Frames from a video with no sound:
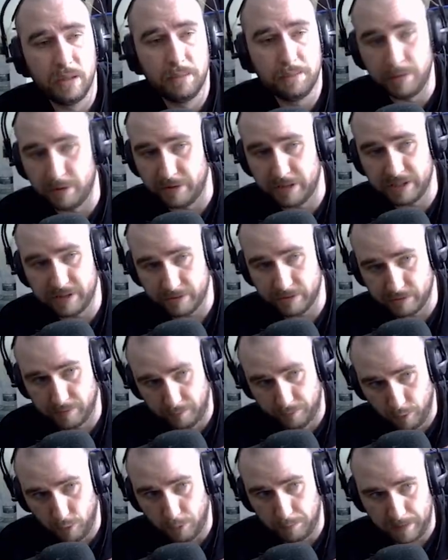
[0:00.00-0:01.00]
Put this onto
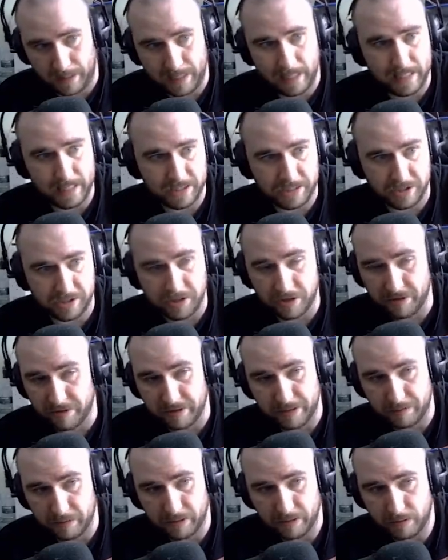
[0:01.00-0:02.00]
4-player
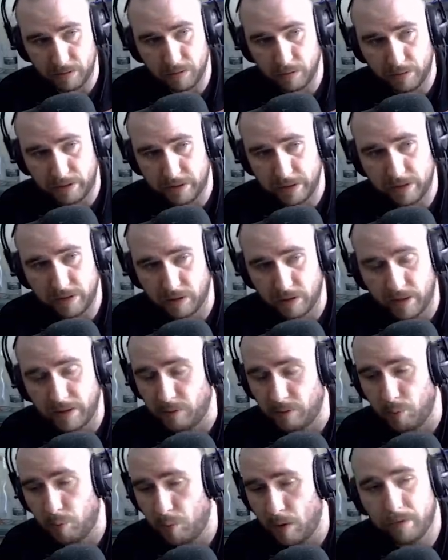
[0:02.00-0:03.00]
legendary, you're looking at
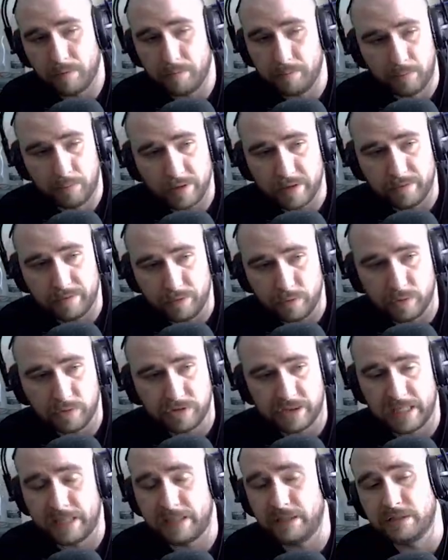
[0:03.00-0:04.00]
1.4
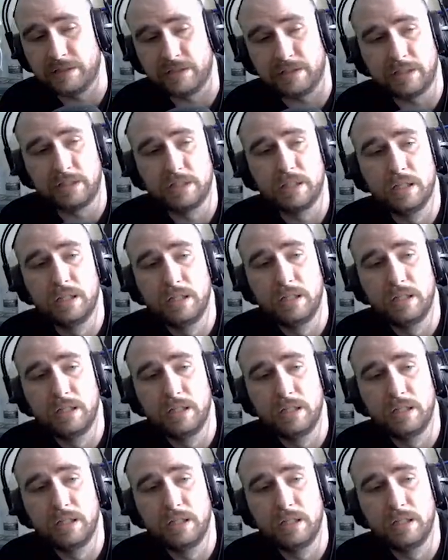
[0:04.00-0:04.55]
seconds.